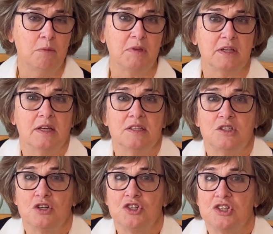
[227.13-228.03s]
because
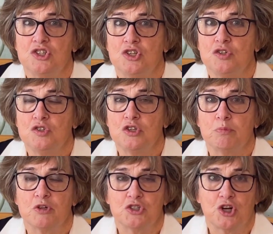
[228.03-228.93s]
they're just too
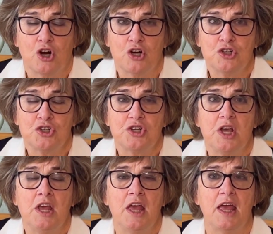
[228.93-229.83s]
supercharged
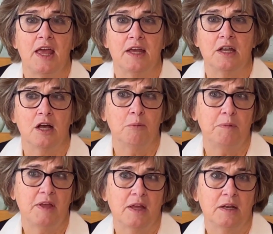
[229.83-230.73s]
and up
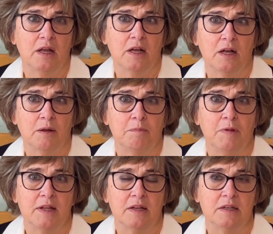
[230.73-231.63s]

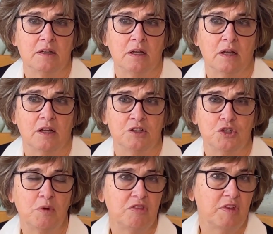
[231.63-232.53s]
and
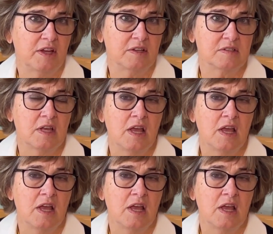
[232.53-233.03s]
doing things,